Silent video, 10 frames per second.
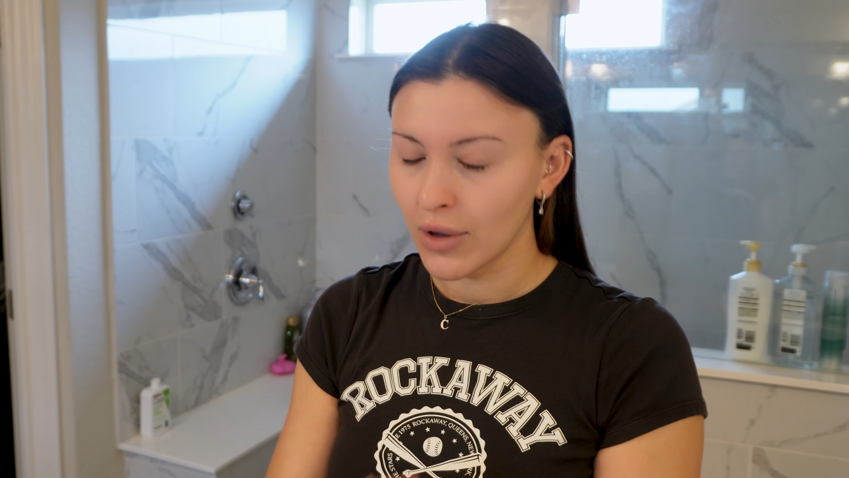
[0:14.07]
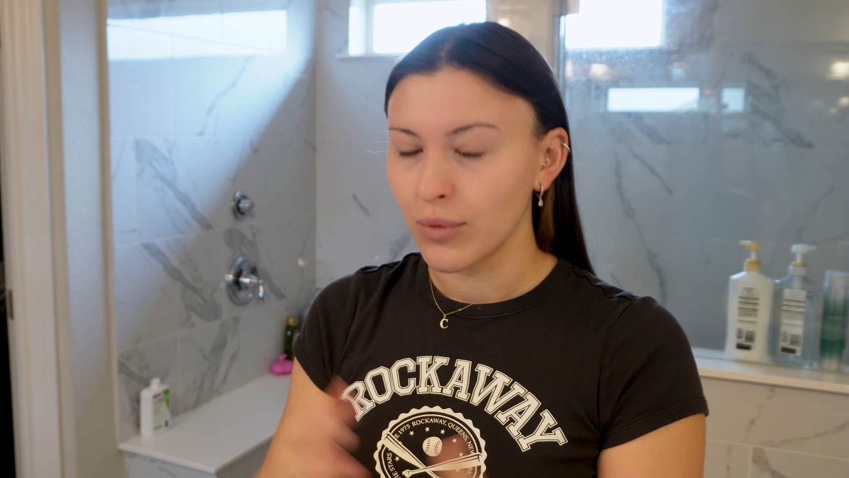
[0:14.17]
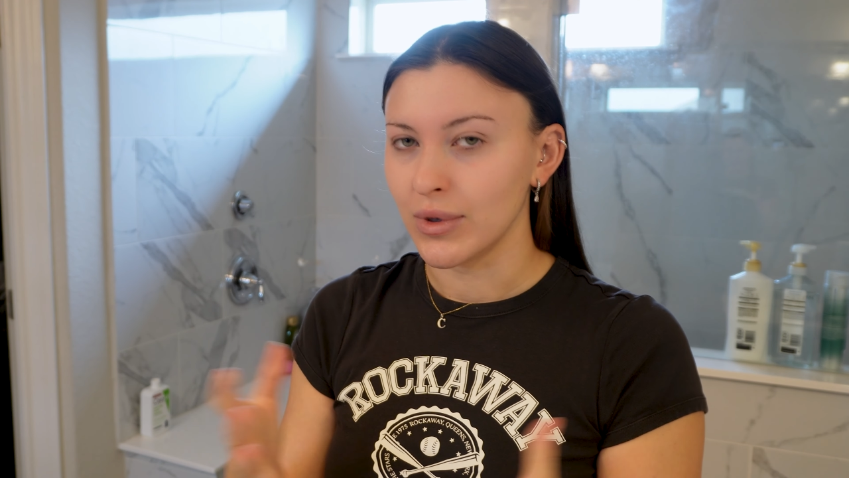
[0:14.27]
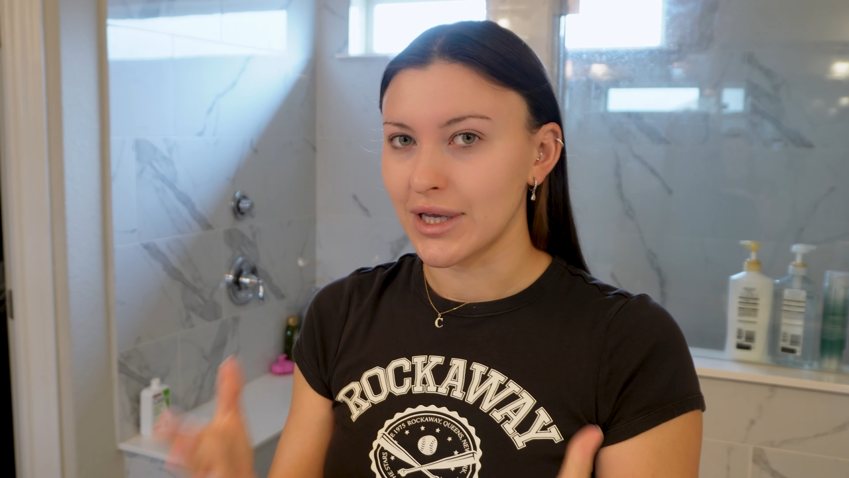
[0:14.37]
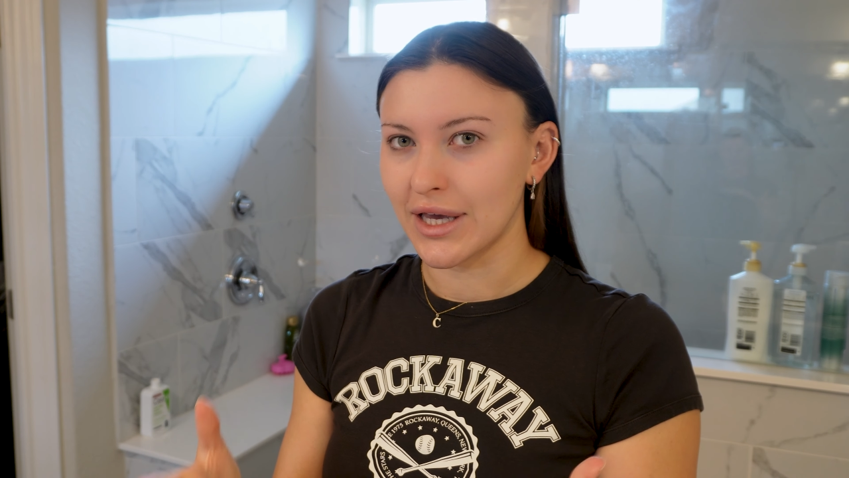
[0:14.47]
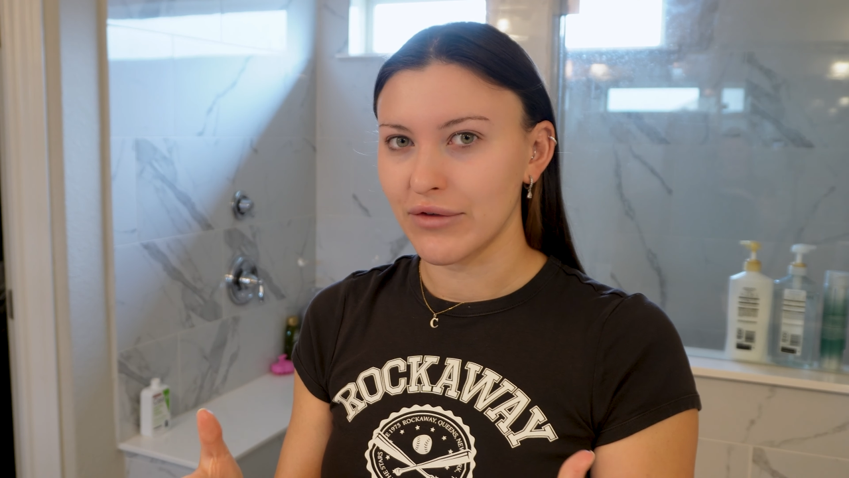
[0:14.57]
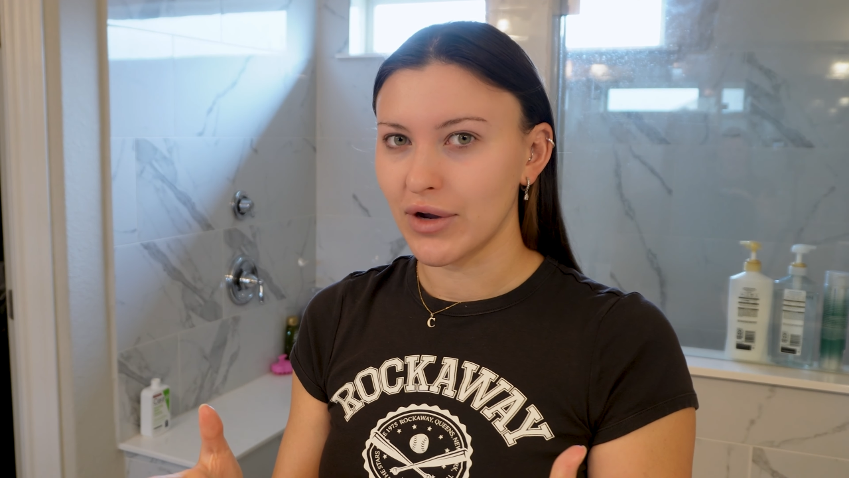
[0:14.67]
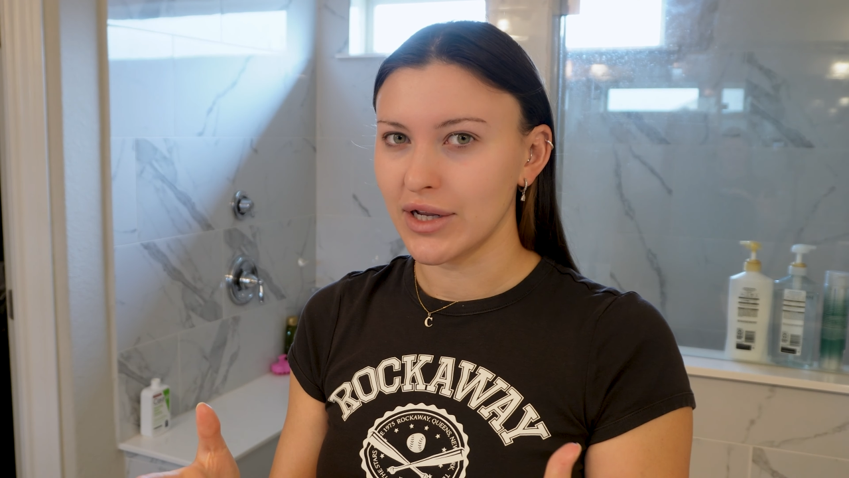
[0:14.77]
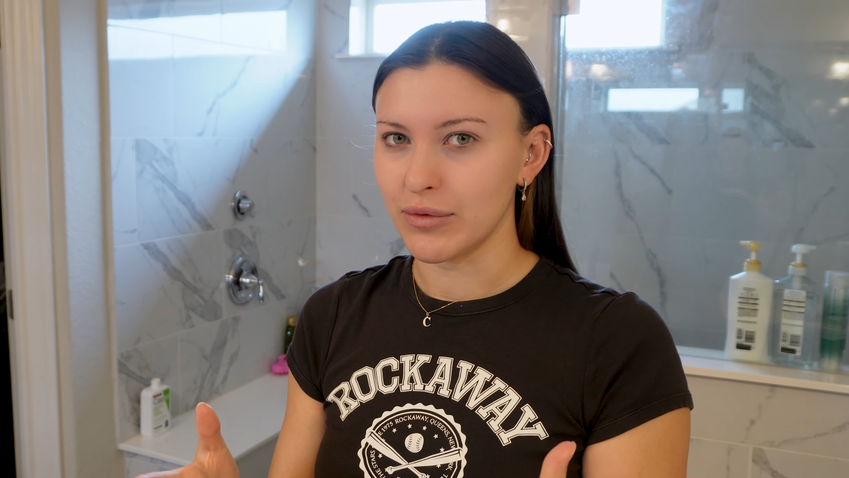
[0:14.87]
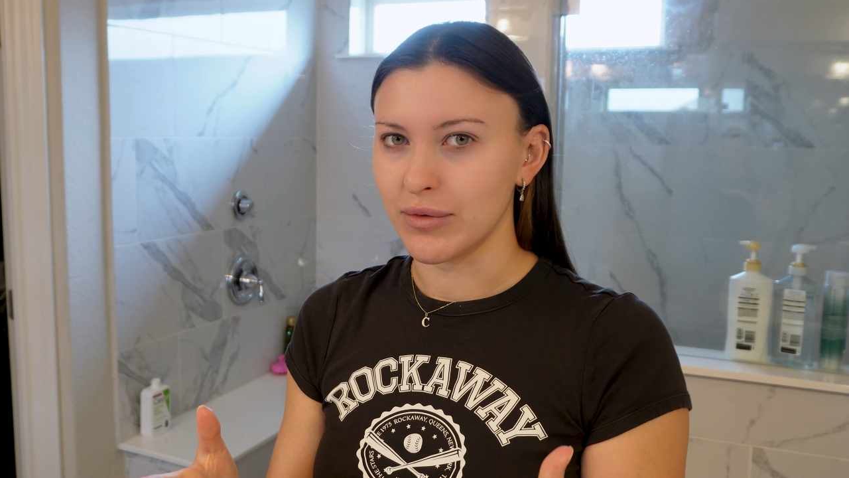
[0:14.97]
with a get
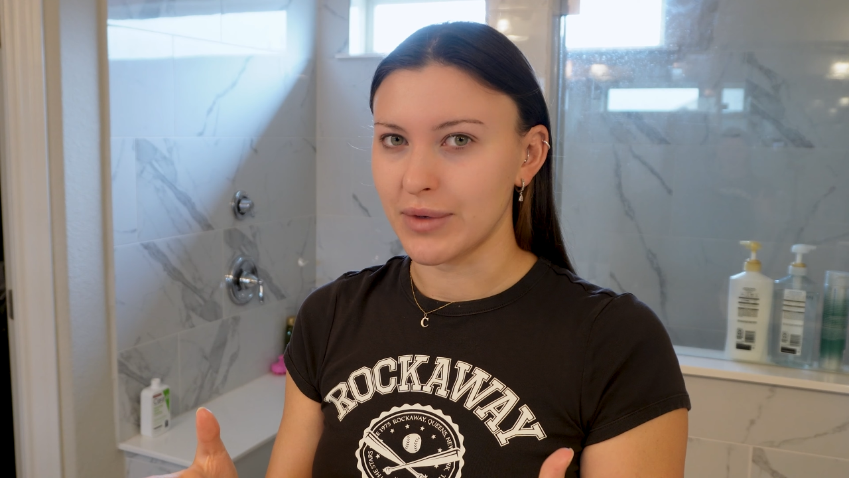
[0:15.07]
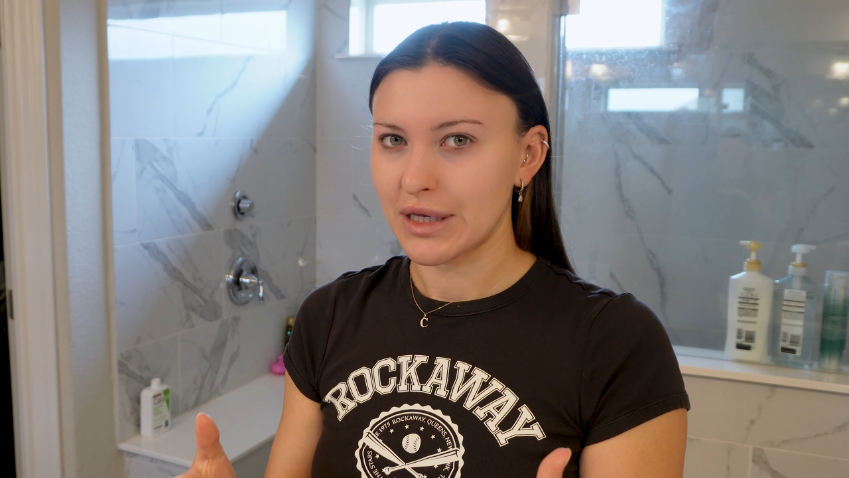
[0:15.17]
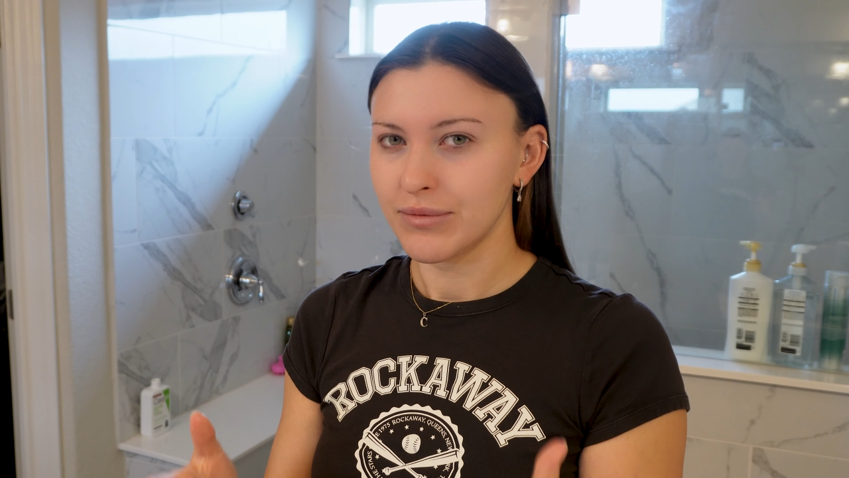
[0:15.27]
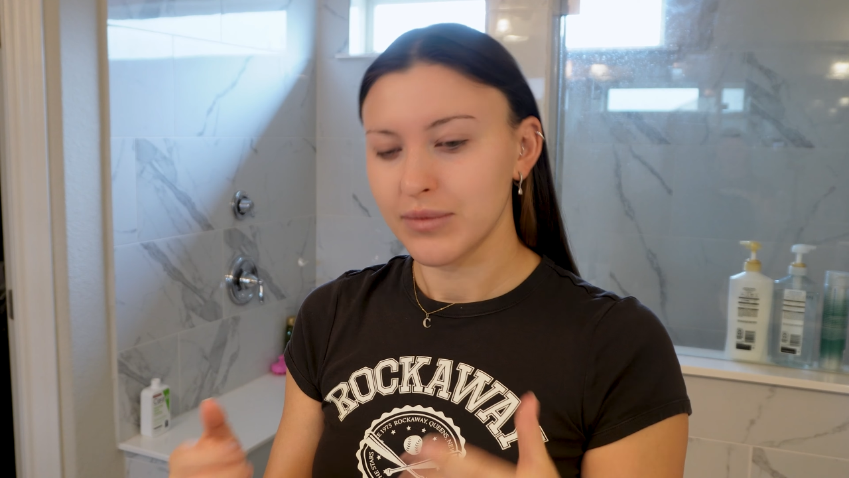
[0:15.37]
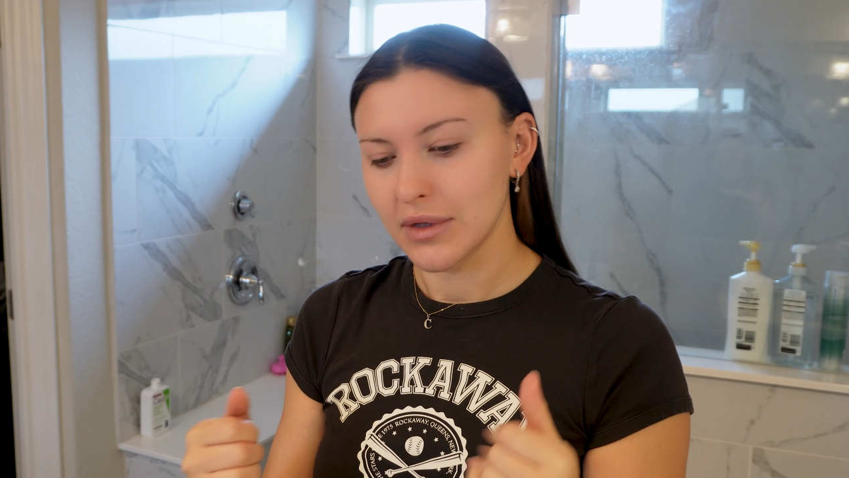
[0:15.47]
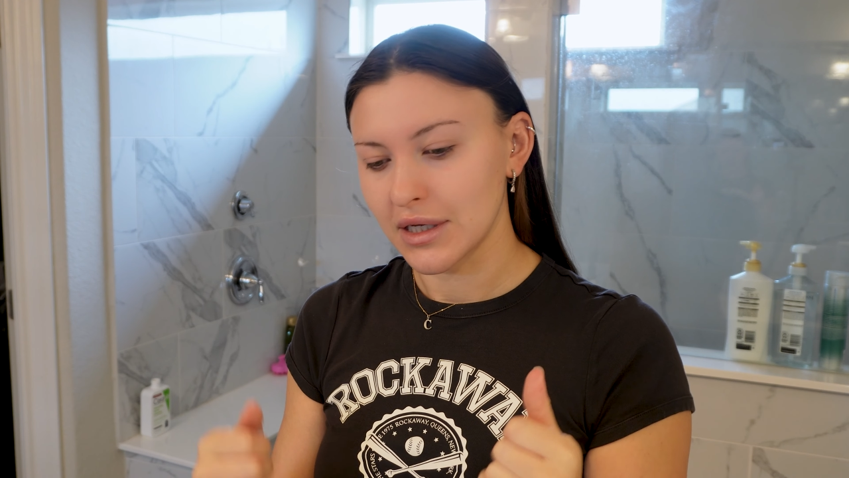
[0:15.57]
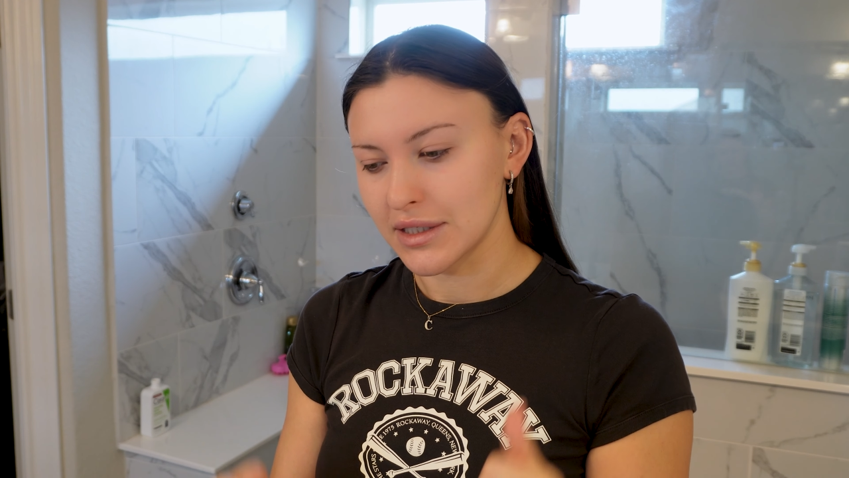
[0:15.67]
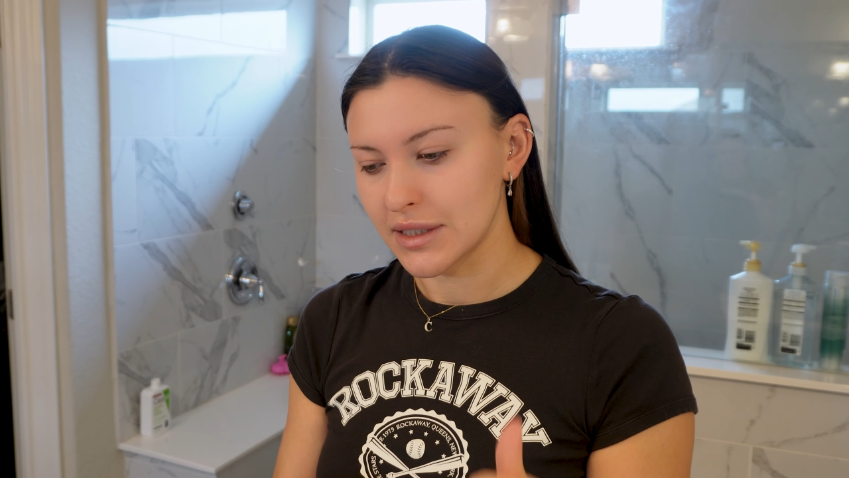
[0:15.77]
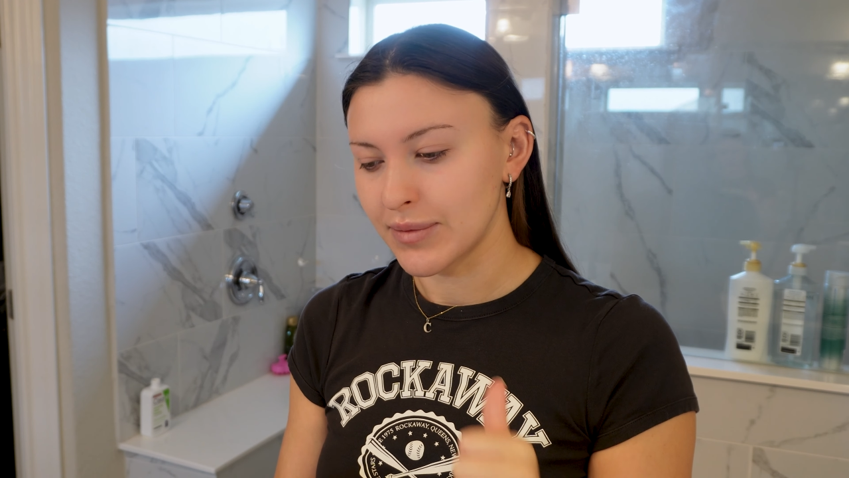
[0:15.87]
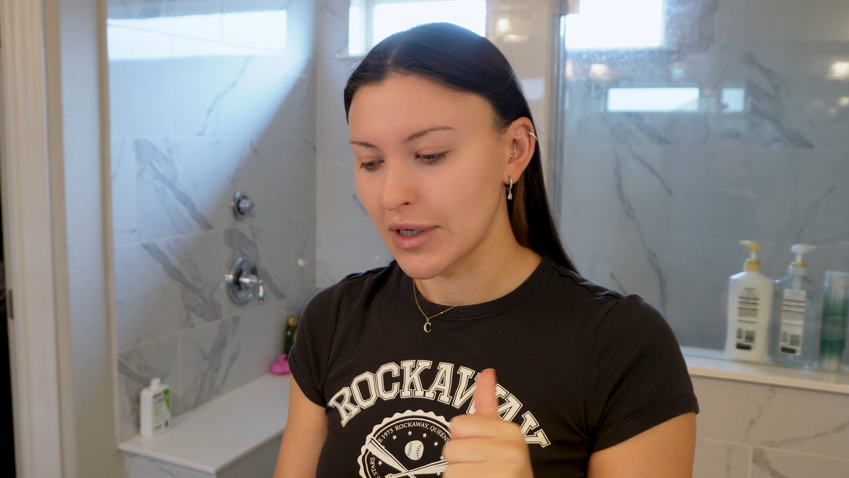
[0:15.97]
ready with me, because
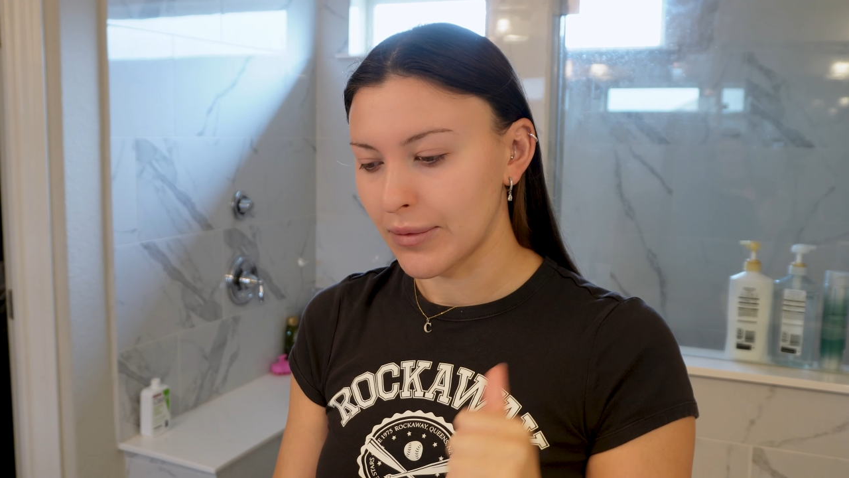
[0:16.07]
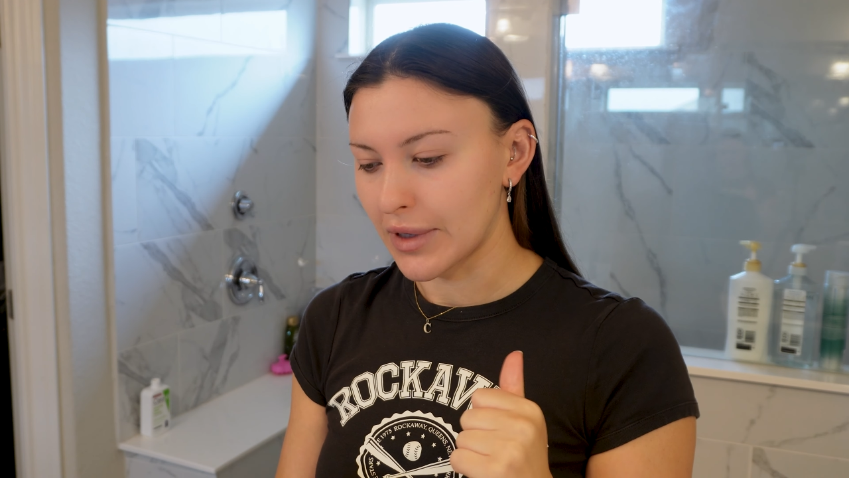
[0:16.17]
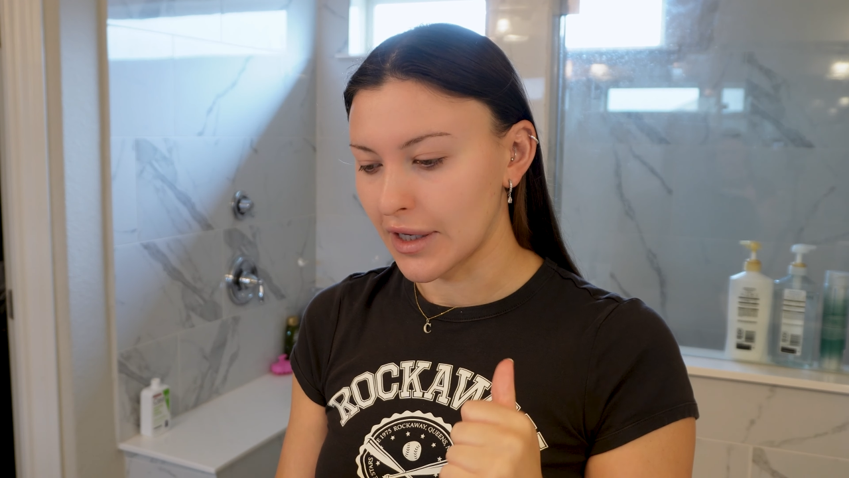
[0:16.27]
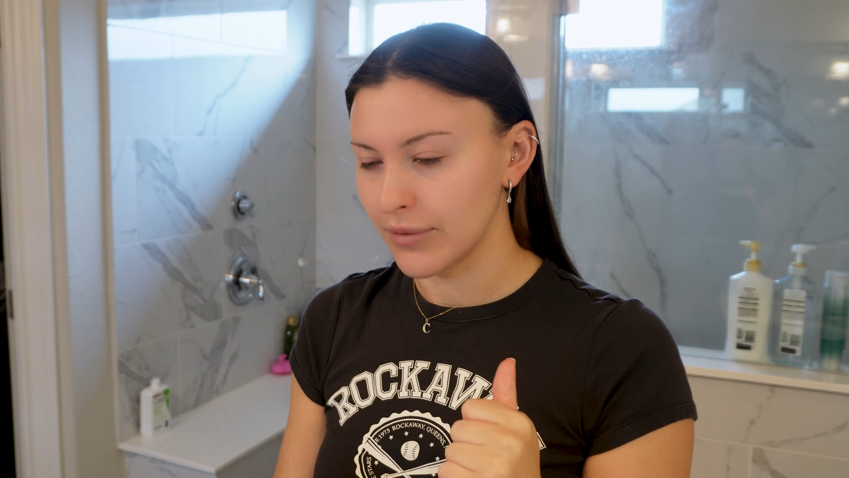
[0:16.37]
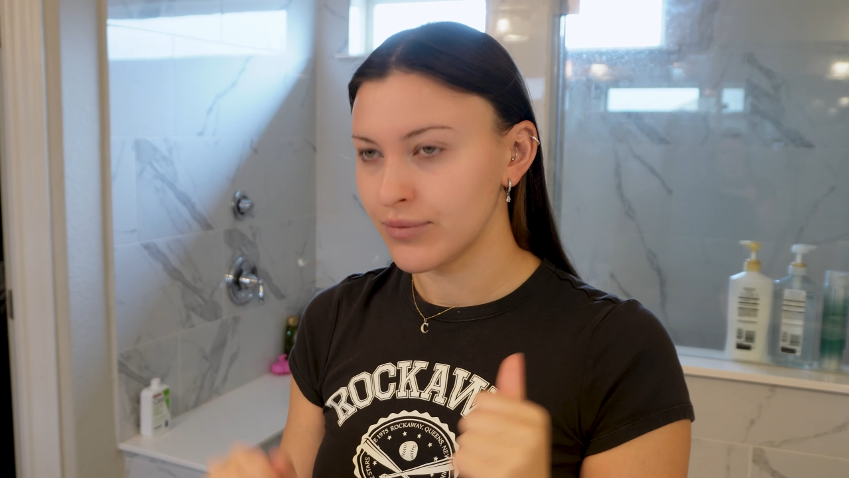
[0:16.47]
it's been a minute.